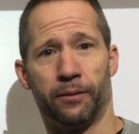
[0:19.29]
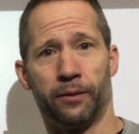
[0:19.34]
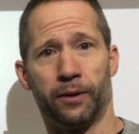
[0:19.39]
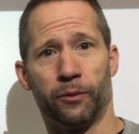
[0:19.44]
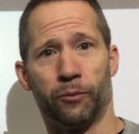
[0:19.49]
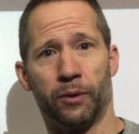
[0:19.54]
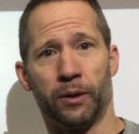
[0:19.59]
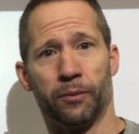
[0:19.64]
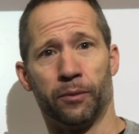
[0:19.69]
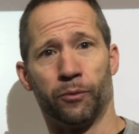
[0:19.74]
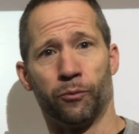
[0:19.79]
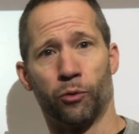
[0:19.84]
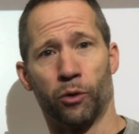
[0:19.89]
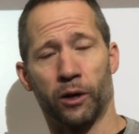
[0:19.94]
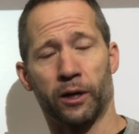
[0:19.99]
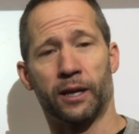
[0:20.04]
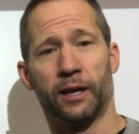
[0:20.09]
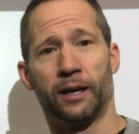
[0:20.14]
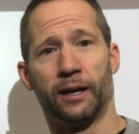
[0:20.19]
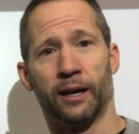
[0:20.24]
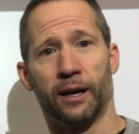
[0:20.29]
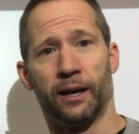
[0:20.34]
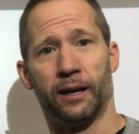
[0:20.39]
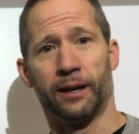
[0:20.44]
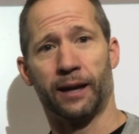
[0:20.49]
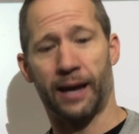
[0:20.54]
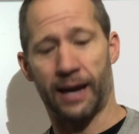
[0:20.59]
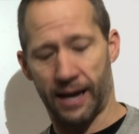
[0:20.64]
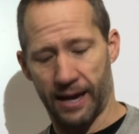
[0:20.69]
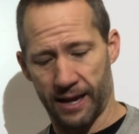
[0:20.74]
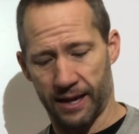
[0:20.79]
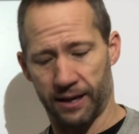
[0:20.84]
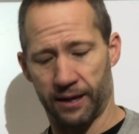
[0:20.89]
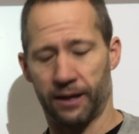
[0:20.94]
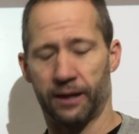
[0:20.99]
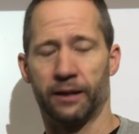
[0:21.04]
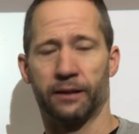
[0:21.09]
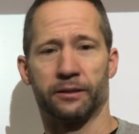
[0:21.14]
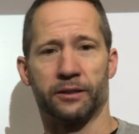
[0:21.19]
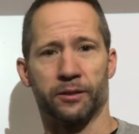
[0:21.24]
We've been working on
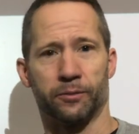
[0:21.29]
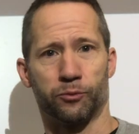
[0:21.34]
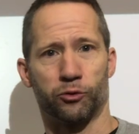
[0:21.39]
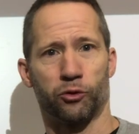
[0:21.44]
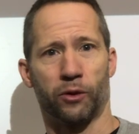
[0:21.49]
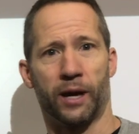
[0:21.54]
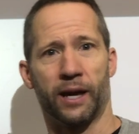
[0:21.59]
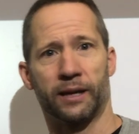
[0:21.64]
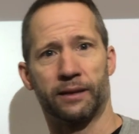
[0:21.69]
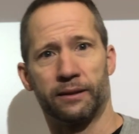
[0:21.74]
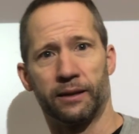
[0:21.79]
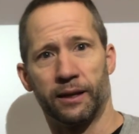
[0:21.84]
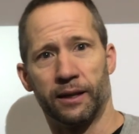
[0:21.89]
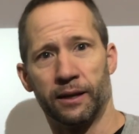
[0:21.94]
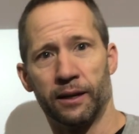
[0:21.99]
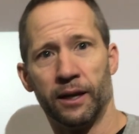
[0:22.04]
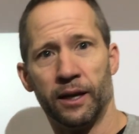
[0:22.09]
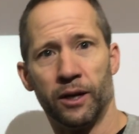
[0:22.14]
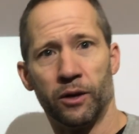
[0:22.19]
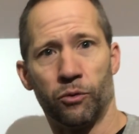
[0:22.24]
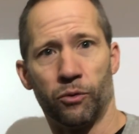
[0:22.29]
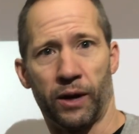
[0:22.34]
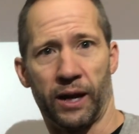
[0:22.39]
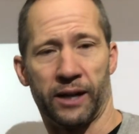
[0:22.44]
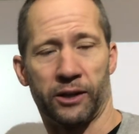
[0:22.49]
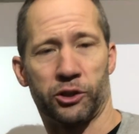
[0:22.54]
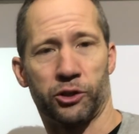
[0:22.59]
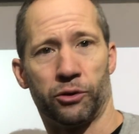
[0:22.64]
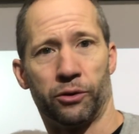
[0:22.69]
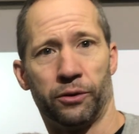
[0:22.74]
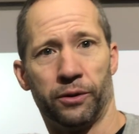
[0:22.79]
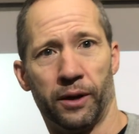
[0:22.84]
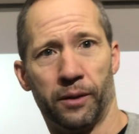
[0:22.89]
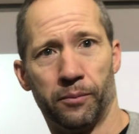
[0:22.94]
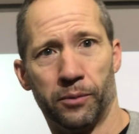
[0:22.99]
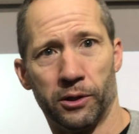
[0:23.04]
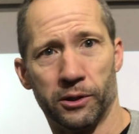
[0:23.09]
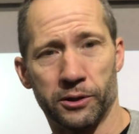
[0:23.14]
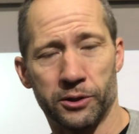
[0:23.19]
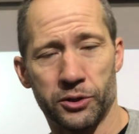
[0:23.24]
adding and subtracting rational
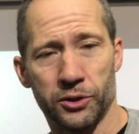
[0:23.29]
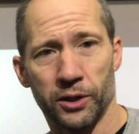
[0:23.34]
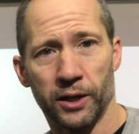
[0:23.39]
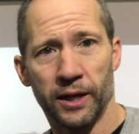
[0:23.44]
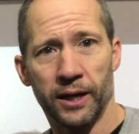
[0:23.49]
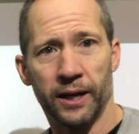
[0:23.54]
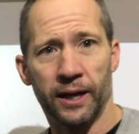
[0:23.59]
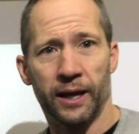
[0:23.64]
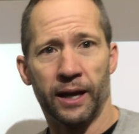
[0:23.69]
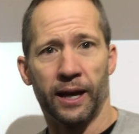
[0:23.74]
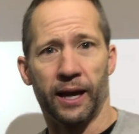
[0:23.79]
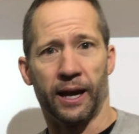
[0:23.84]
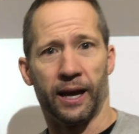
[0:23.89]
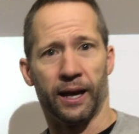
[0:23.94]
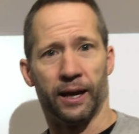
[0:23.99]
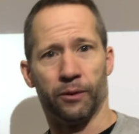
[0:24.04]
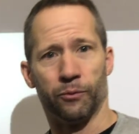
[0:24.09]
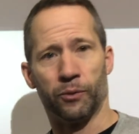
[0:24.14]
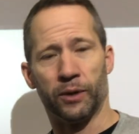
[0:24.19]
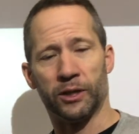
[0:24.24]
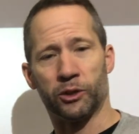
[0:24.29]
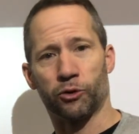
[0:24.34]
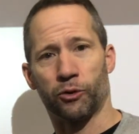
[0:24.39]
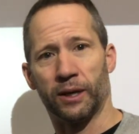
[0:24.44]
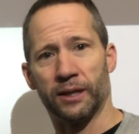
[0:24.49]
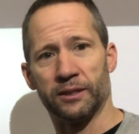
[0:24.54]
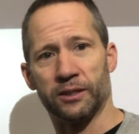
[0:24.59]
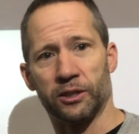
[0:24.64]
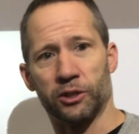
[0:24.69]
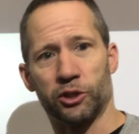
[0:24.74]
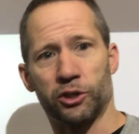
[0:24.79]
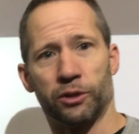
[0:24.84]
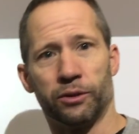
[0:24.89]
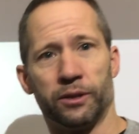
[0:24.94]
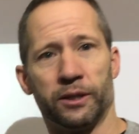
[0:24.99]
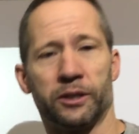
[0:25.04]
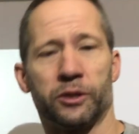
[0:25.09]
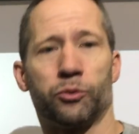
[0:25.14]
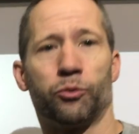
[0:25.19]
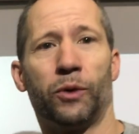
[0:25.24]
numbers, and we transitioned
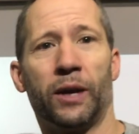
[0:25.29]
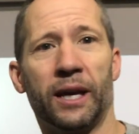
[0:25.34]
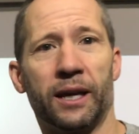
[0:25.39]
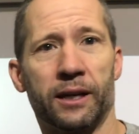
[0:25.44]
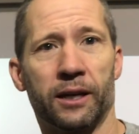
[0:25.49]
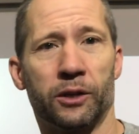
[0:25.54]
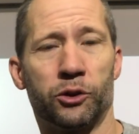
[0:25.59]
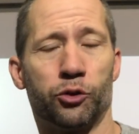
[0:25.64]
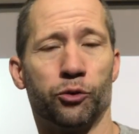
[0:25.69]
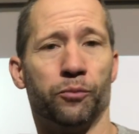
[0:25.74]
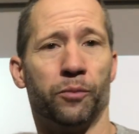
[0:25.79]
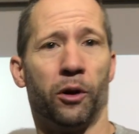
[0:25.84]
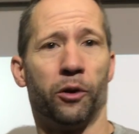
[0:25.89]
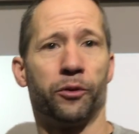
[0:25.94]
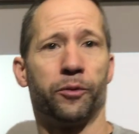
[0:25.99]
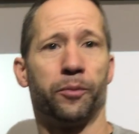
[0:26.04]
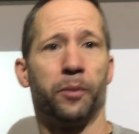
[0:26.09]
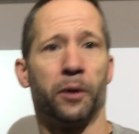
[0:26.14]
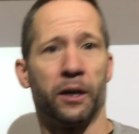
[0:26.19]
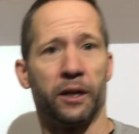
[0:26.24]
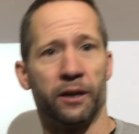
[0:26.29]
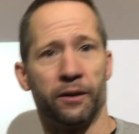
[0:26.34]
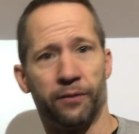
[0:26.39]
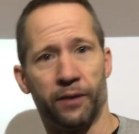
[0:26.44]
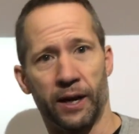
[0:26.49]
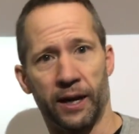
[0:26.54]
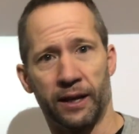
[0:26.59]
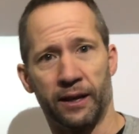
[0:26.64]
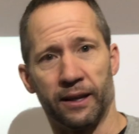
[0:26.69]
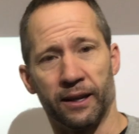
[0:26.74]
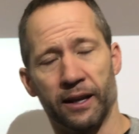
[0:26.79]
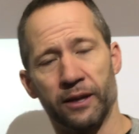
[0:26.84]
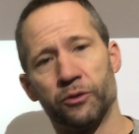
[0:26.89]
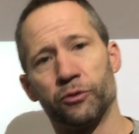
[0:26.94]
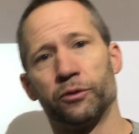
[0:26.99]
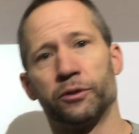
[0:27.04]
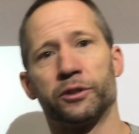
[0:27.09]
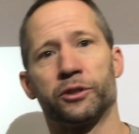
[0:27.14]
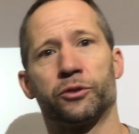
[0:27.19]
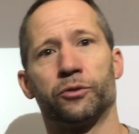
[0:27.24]
this week to multiplying, dividing. And I
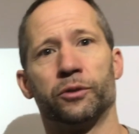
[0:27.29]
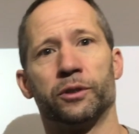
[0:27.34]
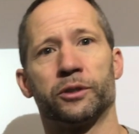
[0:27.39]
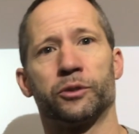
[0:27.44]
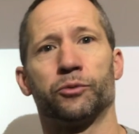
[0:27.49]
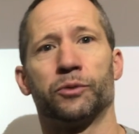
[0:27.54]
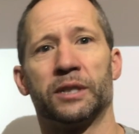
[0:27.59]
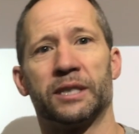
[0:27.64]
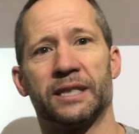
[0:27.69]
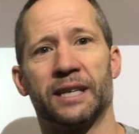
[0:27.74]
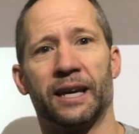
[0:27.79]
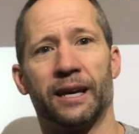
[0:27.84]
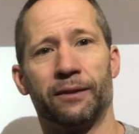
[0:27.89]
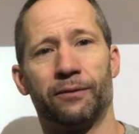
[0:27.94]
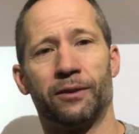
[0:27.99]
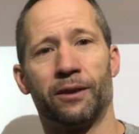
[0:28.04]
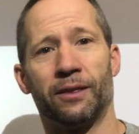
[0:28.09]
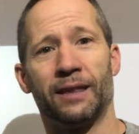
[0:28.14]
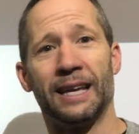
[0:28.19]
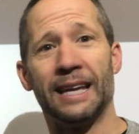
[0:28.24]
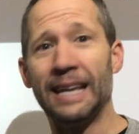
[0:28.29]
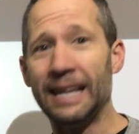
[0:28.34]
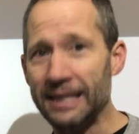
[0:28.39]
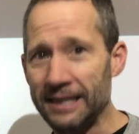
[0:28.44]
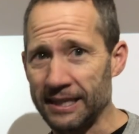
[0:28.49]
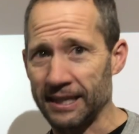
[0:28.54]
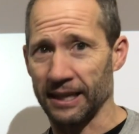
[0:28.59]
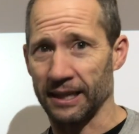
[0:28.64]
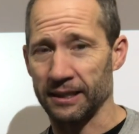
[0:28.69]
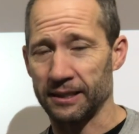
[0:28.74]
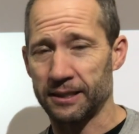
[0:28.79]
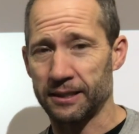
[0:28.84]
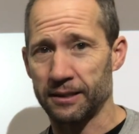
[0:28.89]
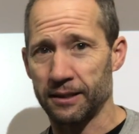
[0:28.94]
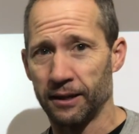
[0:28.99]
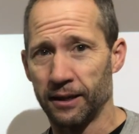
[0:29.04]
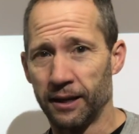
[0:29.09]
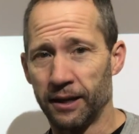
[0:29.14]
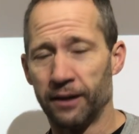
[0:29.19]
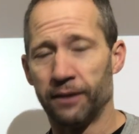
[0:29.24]
told the students we saved the easiest
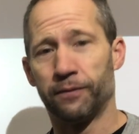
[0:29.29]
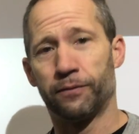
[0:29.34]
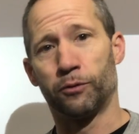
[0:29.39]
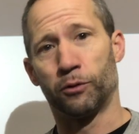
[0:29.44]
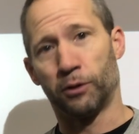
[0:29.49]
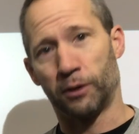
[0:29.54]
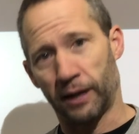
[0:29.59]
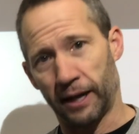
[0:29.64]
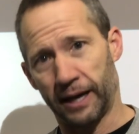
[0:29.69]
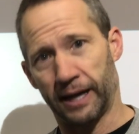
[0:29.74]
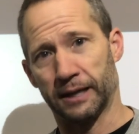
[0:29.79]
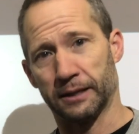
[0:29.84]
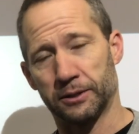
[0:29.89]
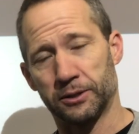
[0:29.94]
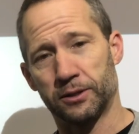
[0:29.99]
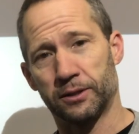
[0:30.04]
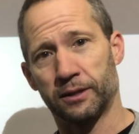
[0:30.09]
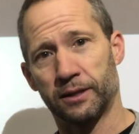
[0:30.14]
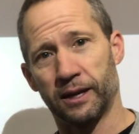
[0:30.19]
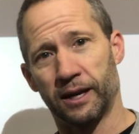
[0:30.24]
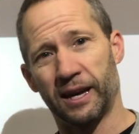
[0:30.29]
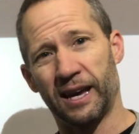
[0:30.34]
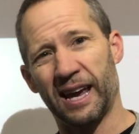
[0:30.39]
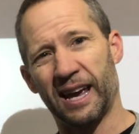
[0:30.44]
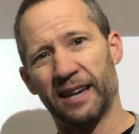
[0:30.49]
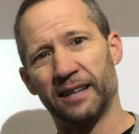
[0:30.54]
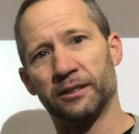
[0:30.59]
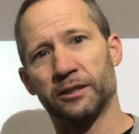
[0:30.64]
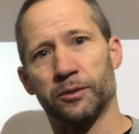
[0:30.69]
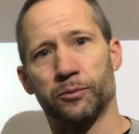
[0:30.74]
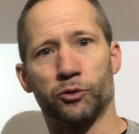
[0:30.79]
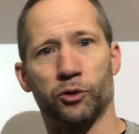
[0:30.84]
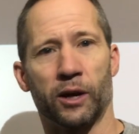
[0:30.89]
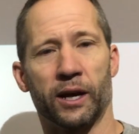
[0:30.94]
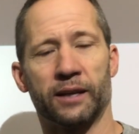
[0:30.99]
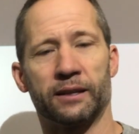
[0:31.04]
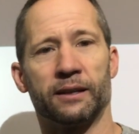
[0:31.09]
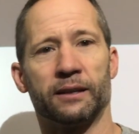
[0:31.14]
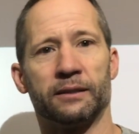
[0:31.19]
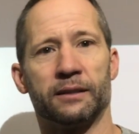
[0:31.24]
for last. Okay, adding,
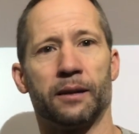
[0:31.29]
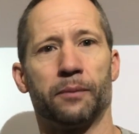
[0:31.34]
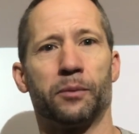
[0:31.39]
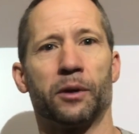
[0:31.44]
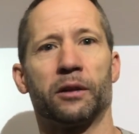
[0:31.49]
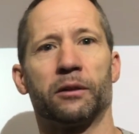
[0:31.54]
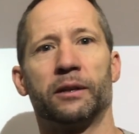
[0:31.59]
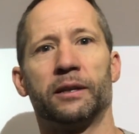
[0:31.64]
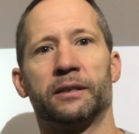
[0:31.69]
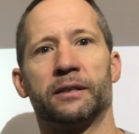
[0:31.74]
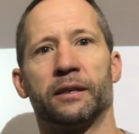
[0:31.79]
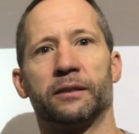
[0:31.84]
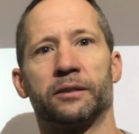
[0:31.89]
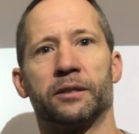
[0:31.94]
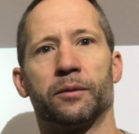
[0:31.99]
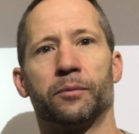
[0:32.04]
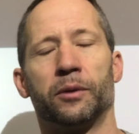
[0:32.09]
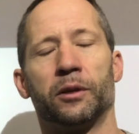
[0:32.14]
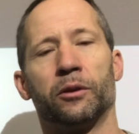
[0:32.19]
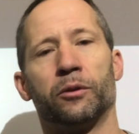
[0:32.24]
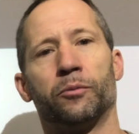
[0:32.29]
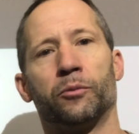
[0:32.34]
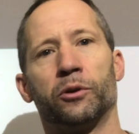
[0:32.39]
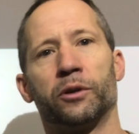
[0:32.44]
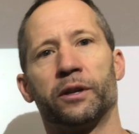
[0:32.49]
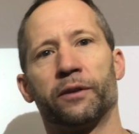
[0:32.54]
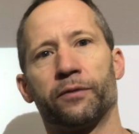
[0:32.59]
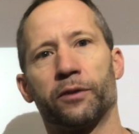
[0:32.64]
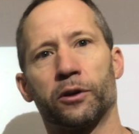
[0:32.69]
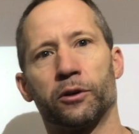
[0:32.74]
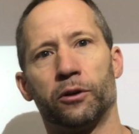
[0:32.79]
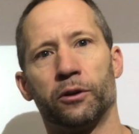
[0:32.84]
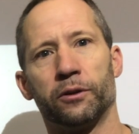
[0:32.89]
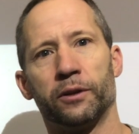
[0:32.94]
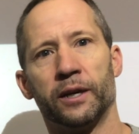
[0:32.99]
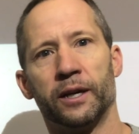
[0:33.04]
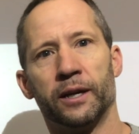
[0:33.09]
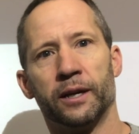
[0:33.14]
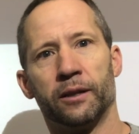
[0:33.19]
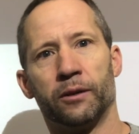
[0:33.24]
subtracting typically tends to be a little more difficult,
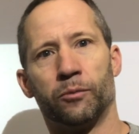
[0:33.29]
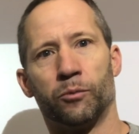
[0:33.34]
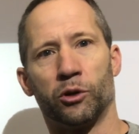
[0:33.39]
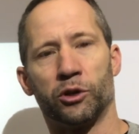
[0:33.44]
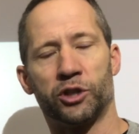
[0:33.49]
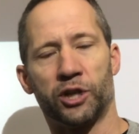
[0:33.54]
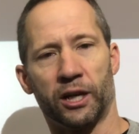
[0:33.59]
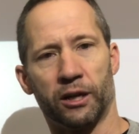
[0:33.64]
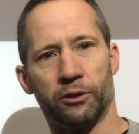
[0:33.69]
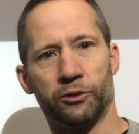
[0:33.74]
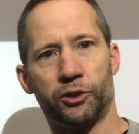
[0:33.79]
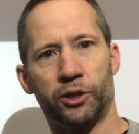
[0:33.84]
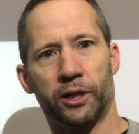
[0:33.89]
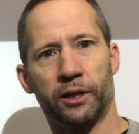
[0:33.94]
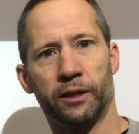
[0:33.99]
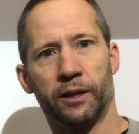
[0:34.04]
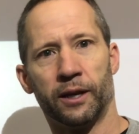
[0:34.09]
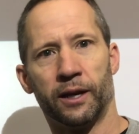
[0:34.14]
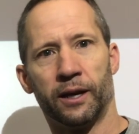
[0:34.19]
a little more challenging.